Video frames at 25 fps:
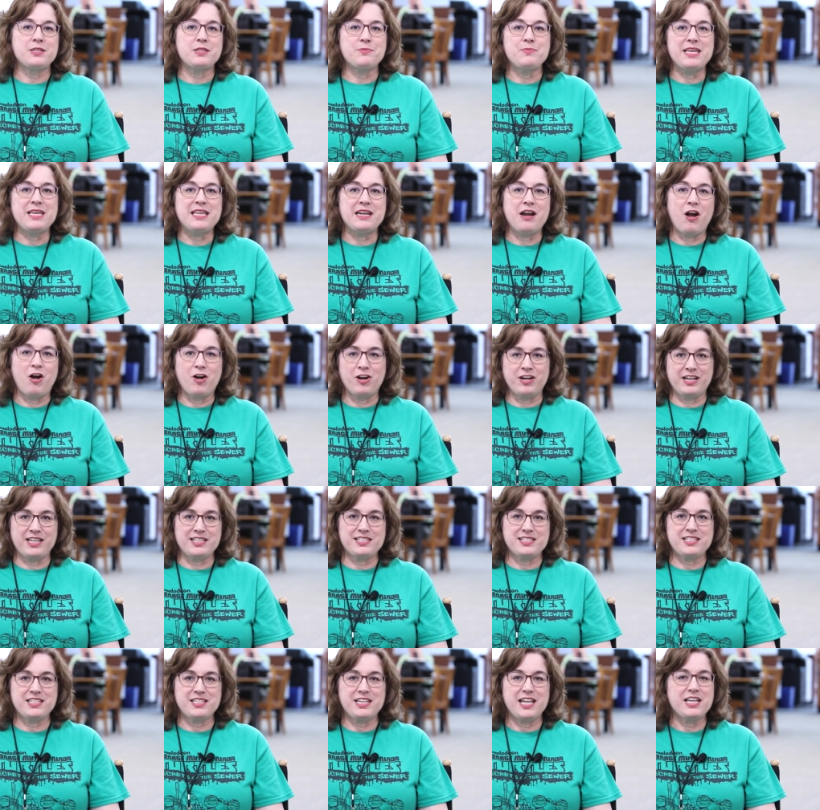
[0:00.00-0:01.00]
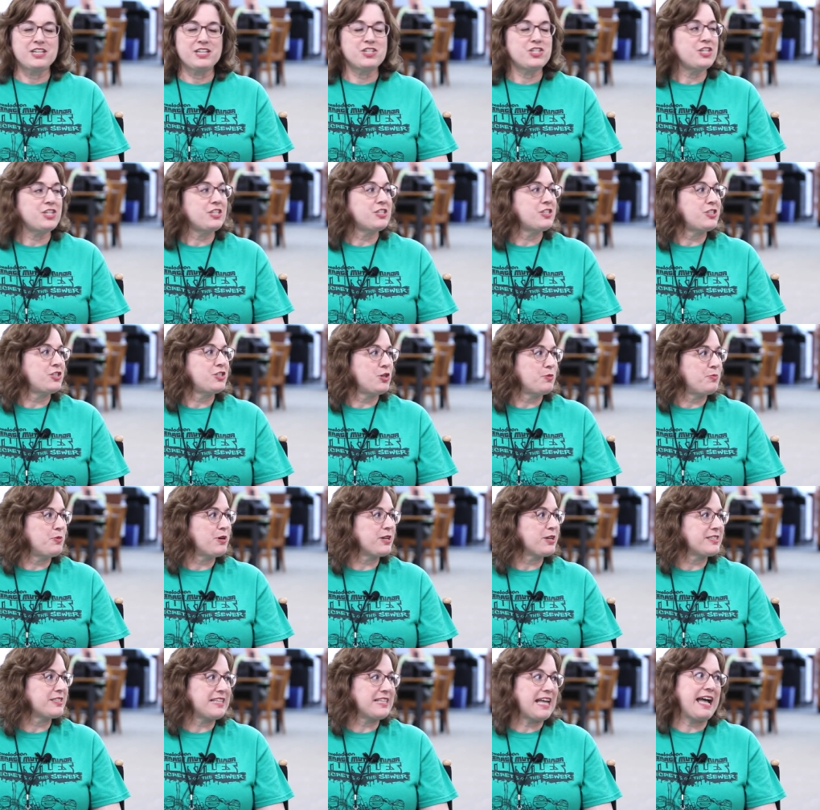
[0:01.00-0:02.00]
an artist, and she's super
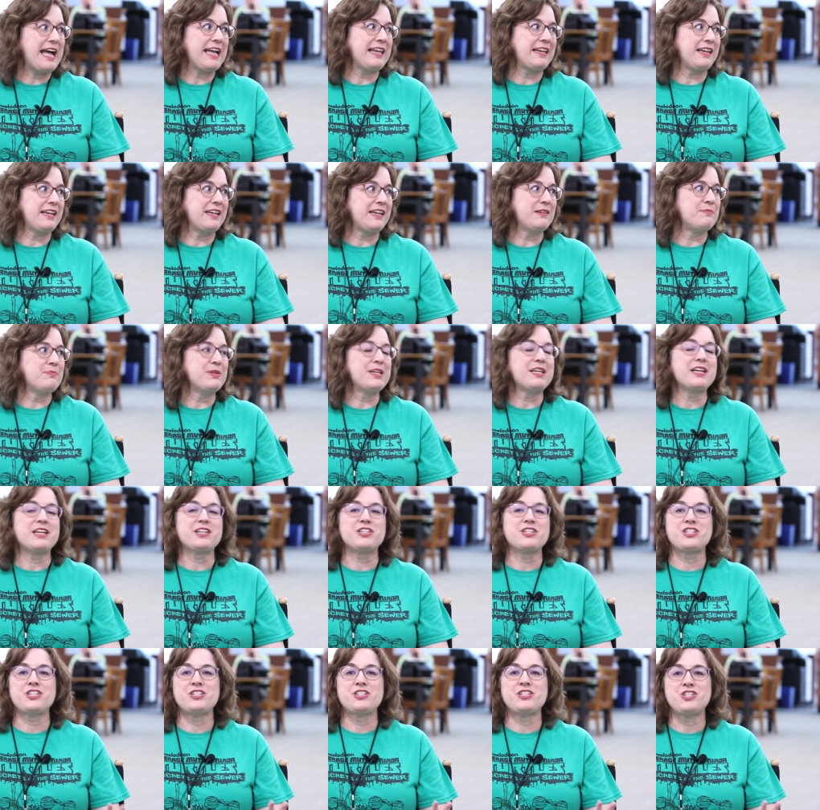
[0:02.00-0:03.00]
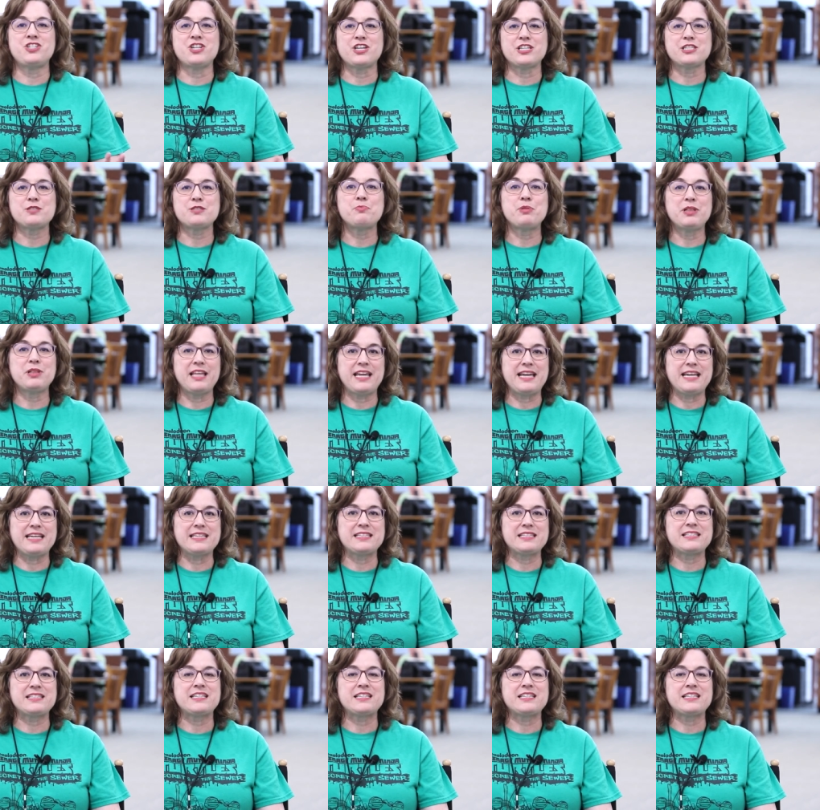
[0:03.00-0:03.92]
excited because she's just placed